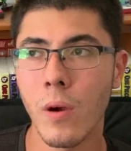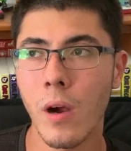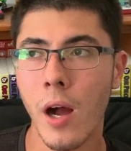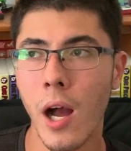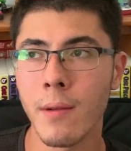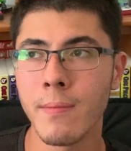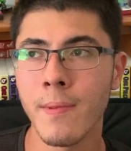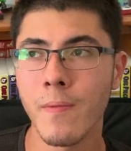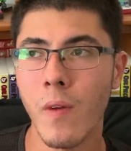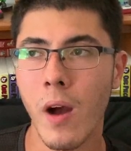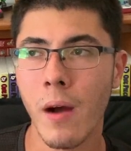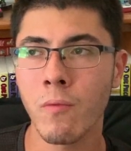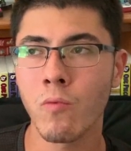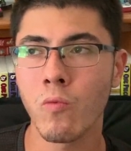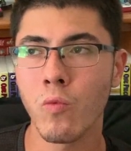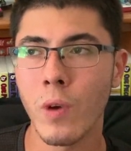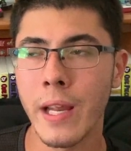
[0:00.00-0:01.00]
I'm
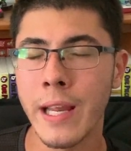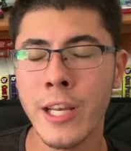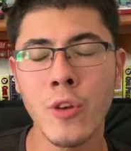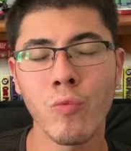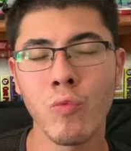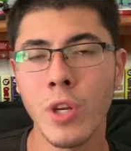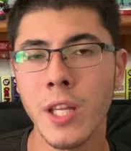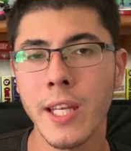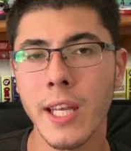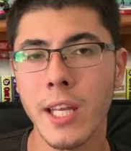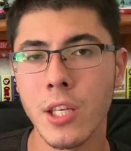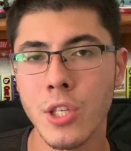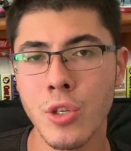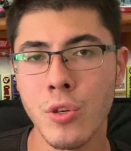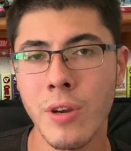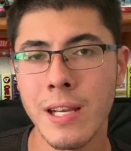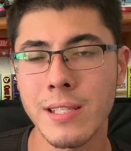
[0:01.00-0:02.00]
really
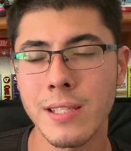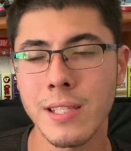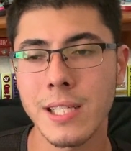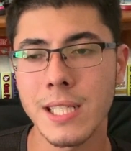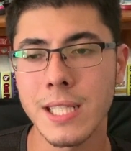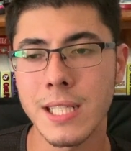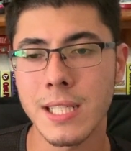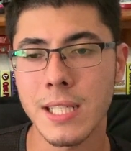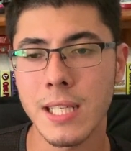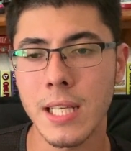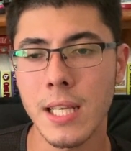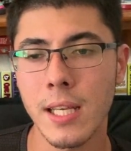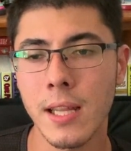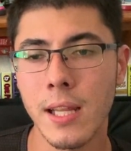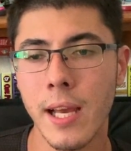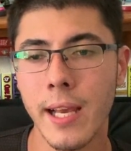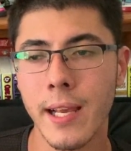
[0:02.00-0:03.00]
interested to
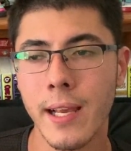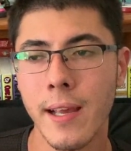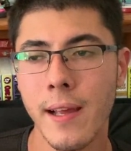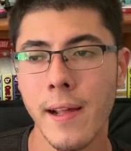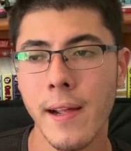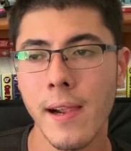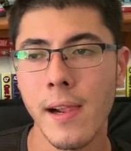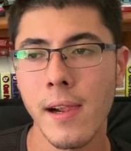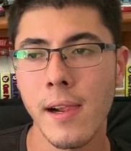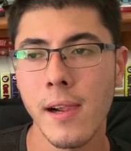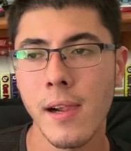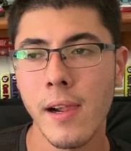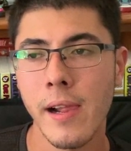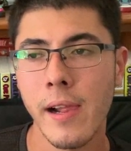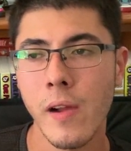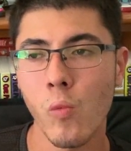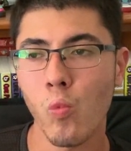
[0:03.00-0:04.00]
see, like,
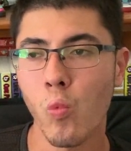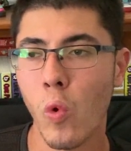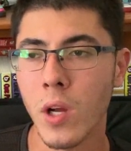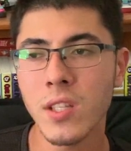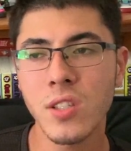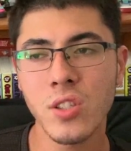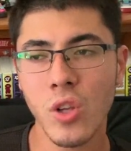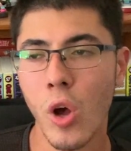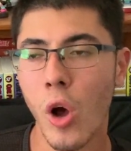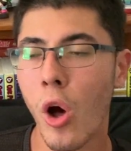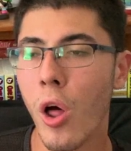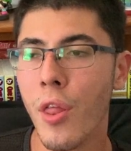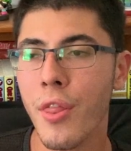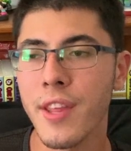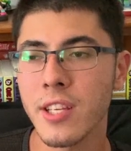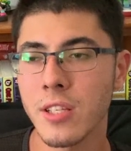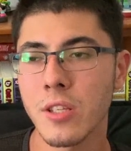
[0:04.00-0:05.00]
once all
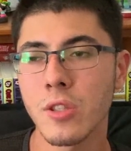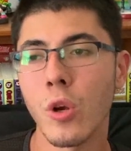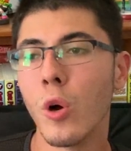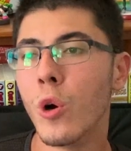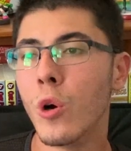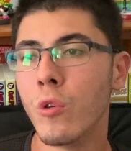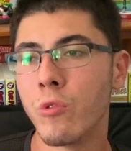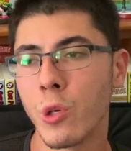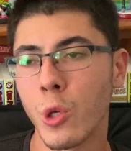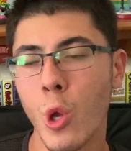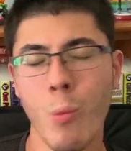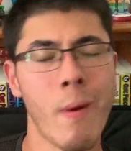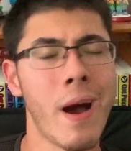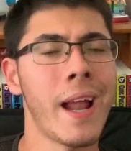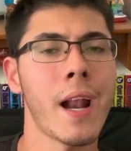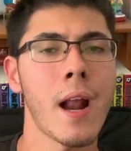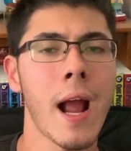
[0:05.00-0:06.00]
this is over, no
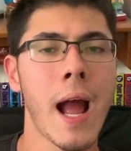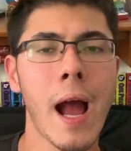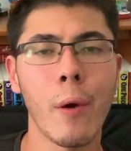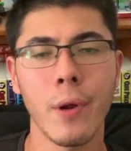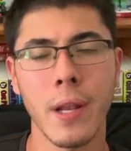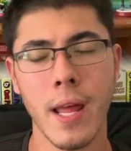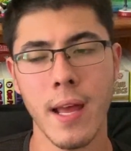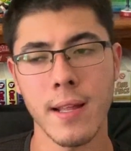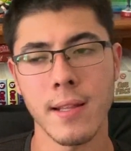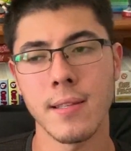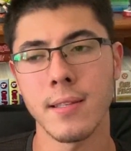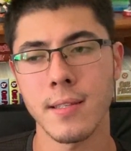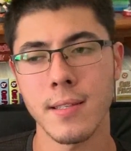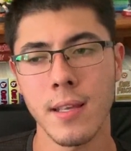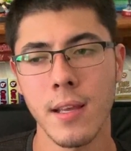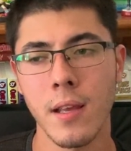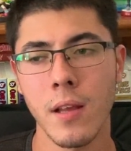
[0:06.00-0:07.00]
matter how it
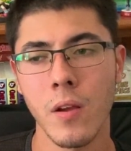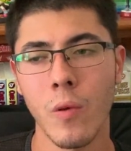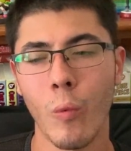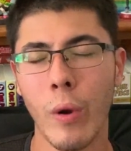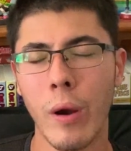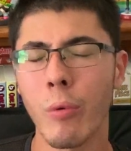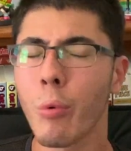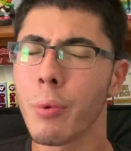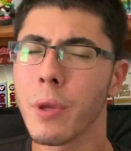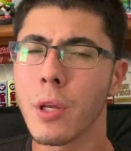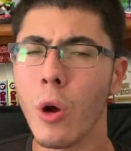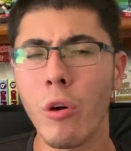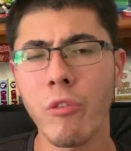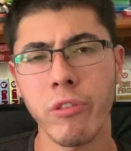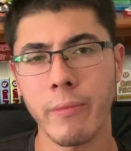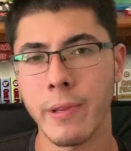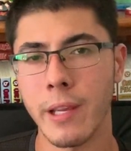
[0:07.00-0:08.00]
ends, where will we go
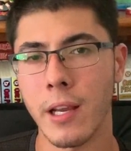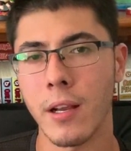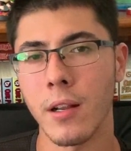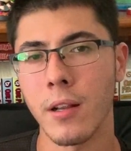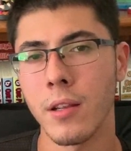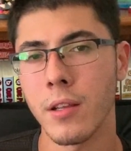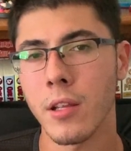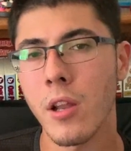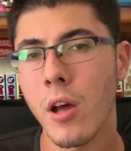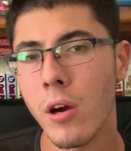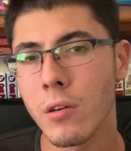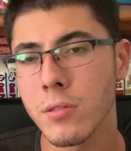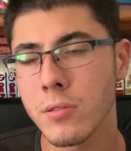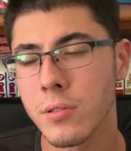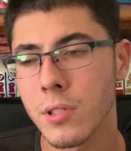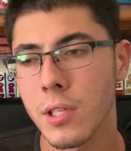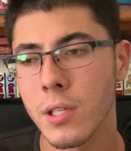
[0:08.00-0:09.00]
from here? You know,
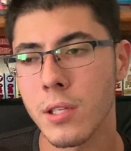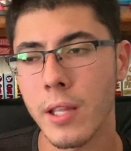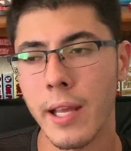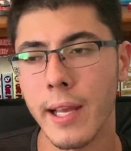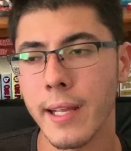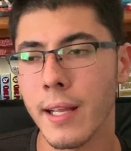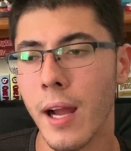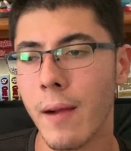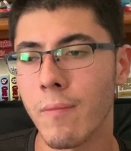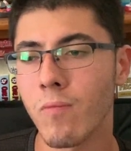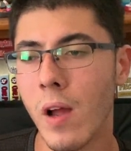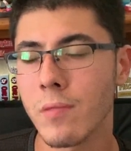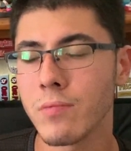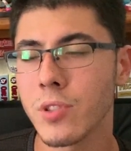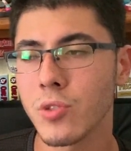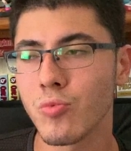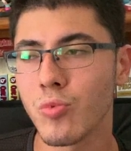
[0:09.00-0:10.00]
like
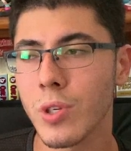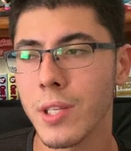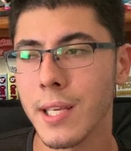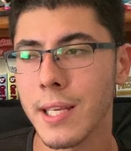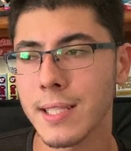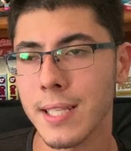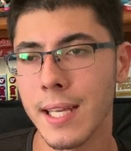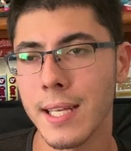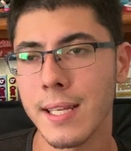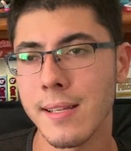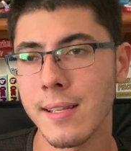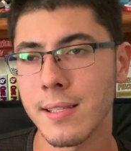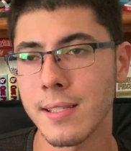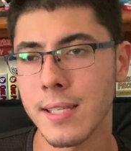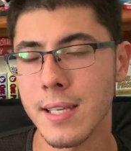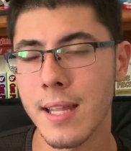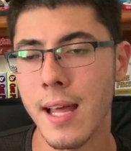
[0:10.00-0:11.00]
I'm just really excited to
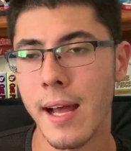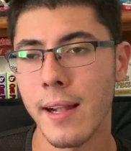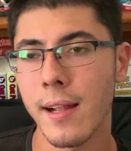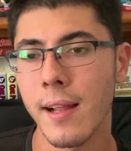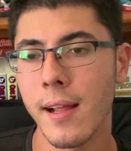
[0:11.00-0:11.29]
see that,